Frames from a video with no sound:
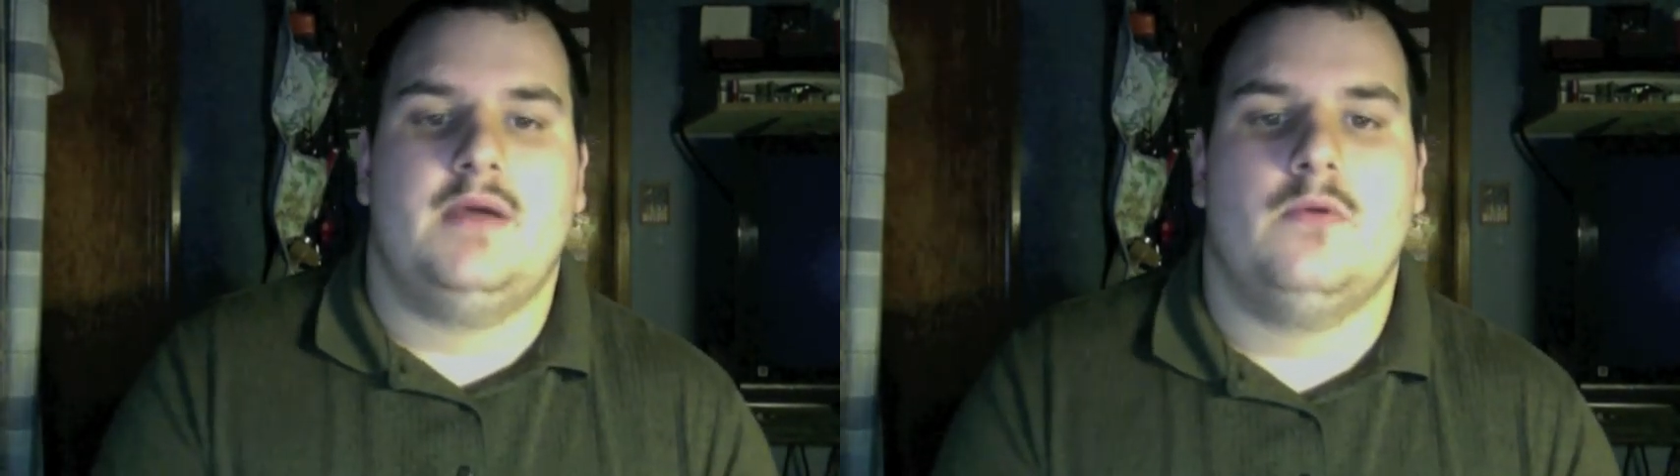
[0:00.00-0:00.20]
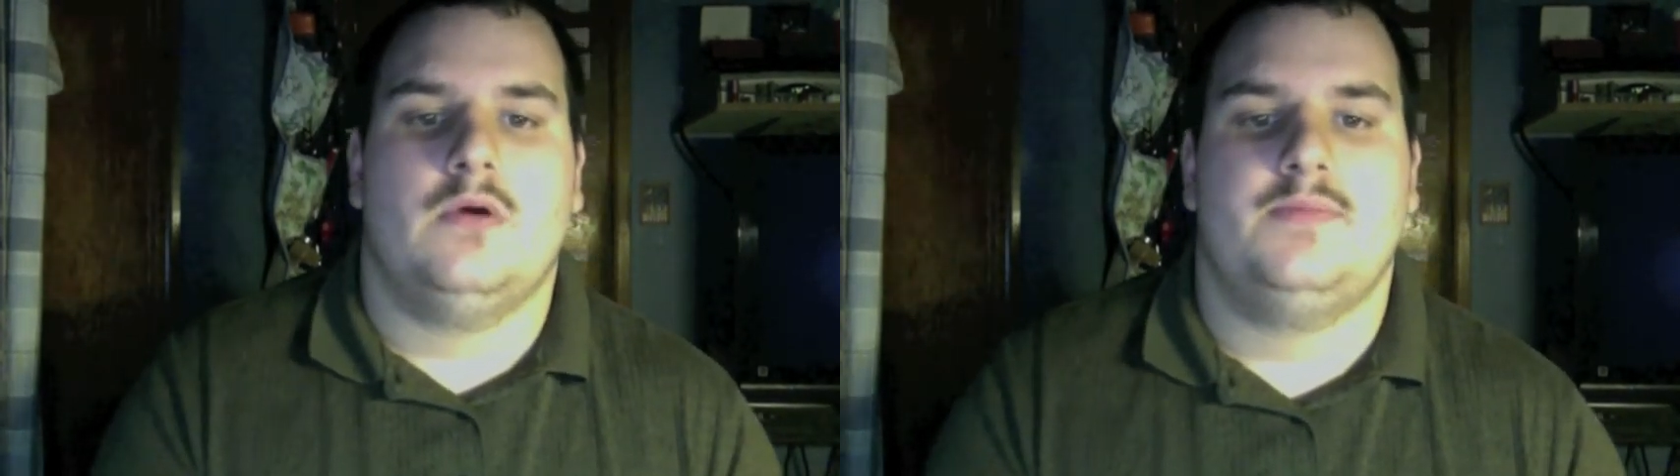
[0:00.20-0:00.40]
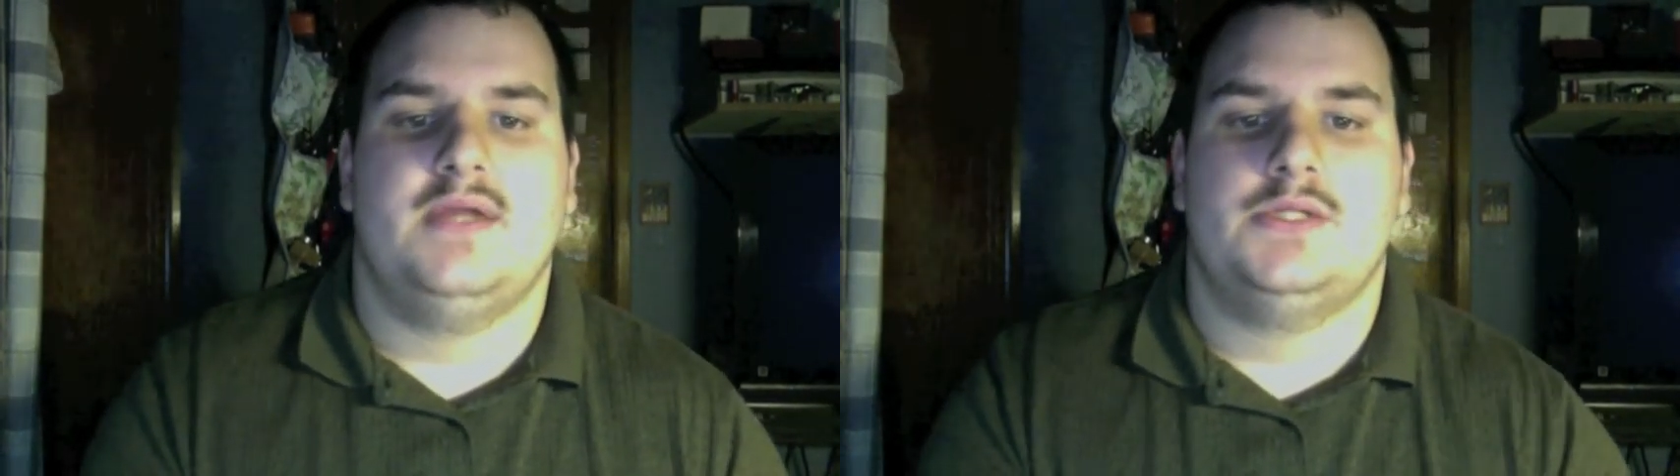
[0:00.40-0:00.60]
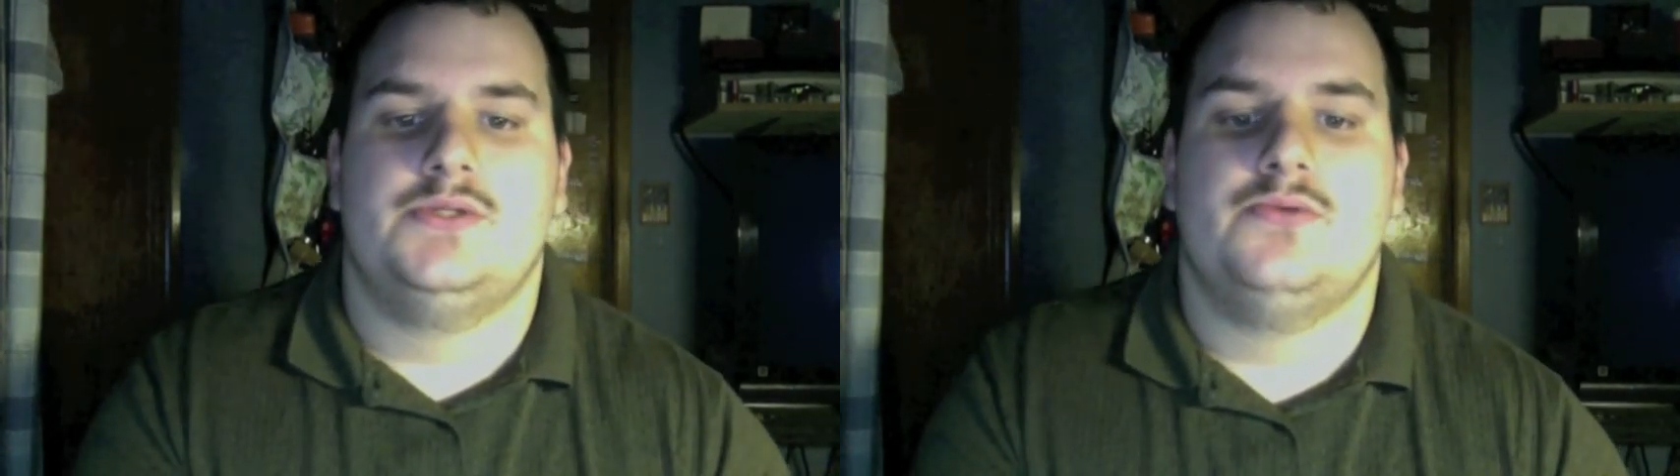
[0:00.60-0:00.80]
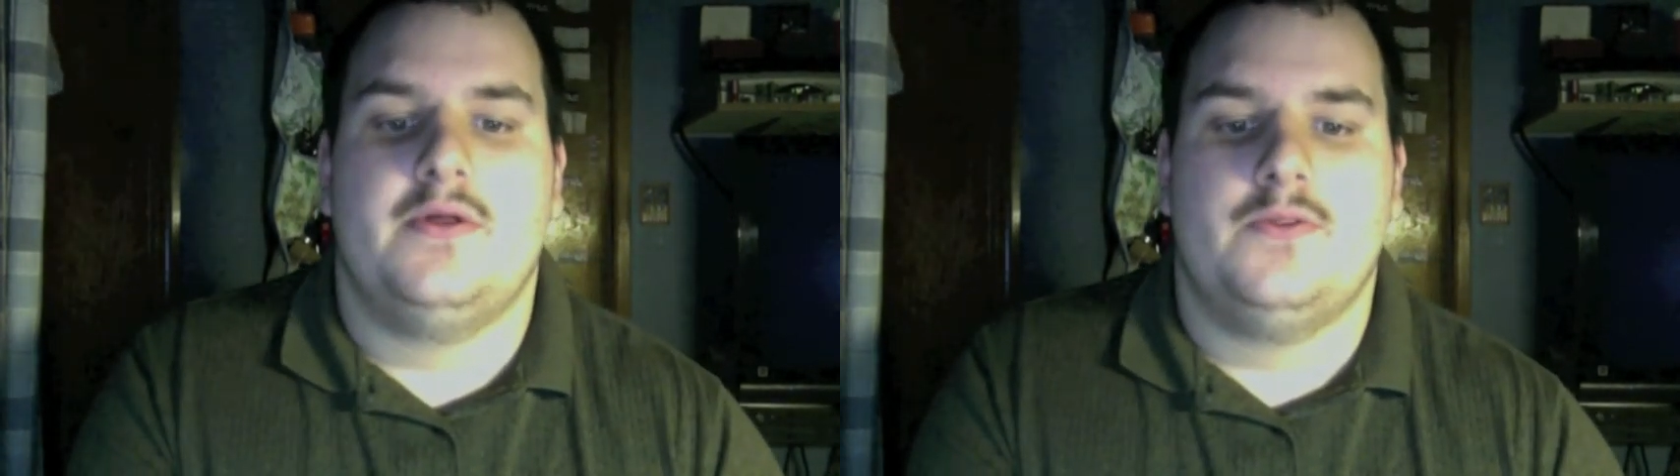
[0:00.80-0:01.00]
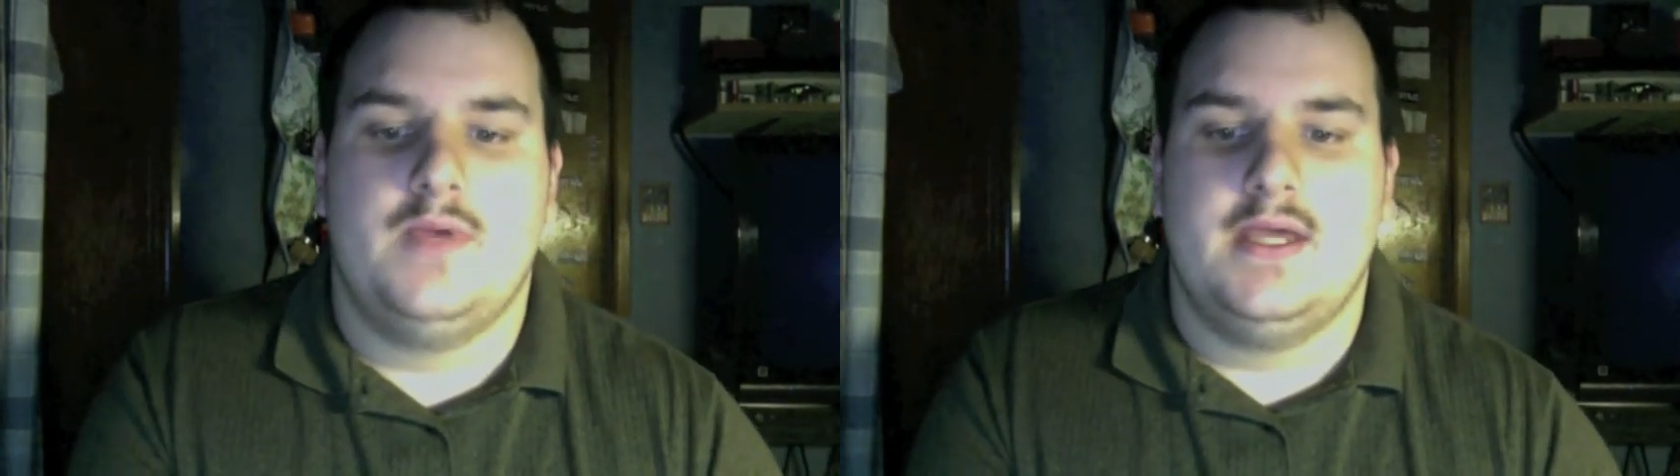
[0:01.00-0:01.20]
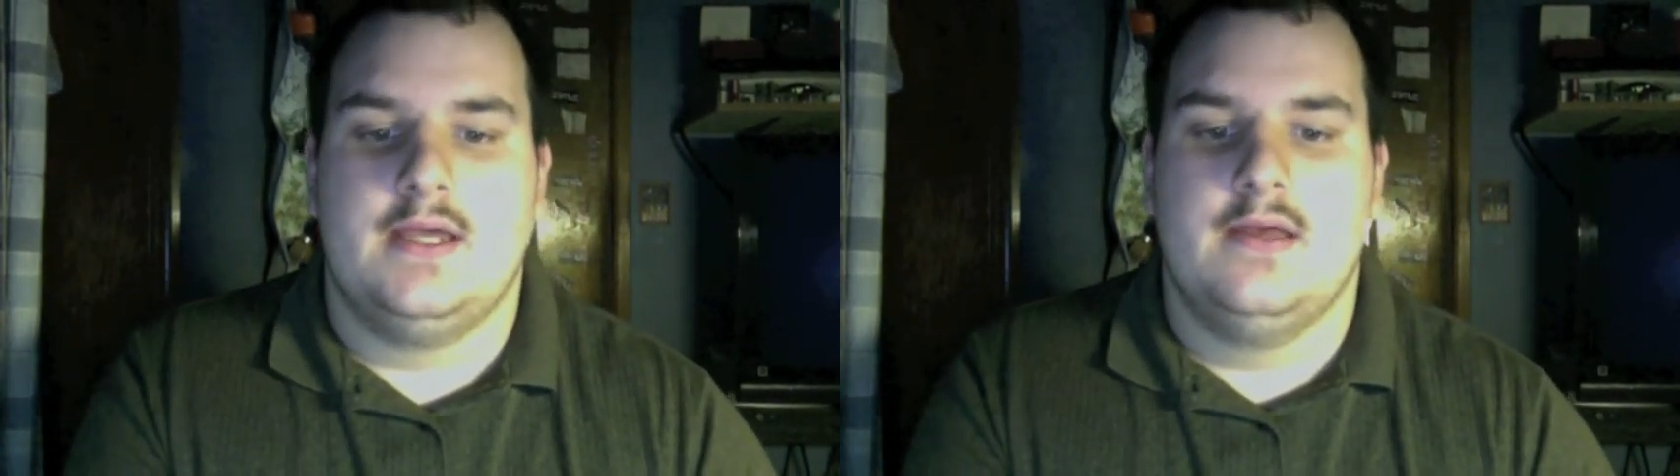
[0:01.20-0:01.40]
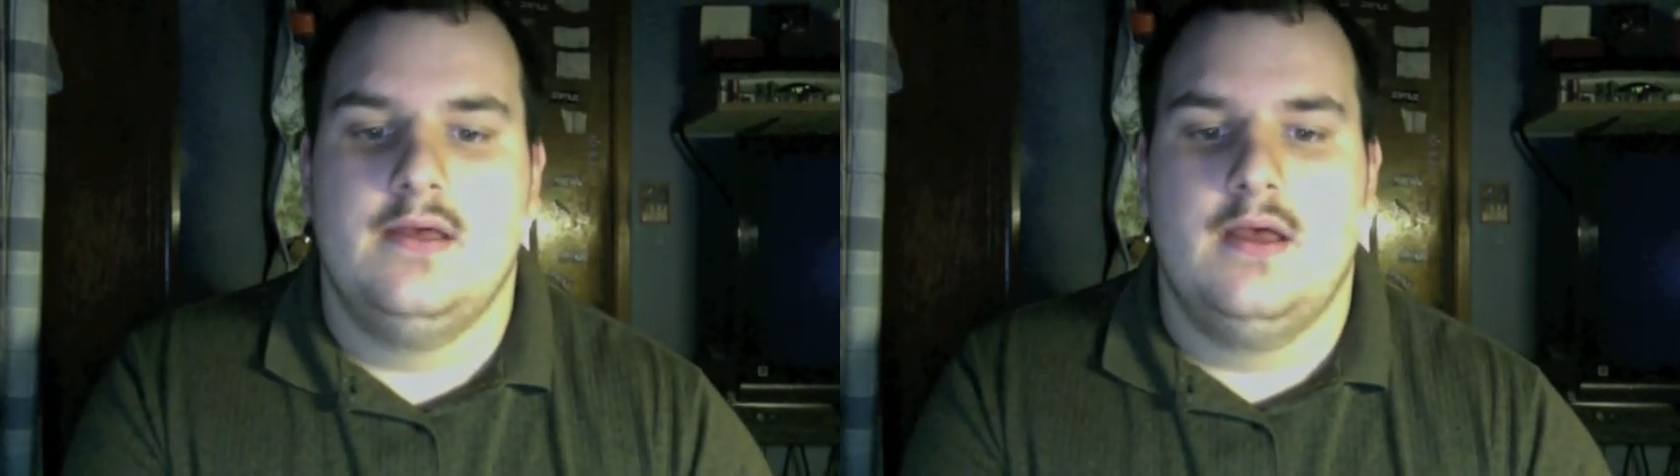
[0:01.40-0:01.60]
more updates throughout the week,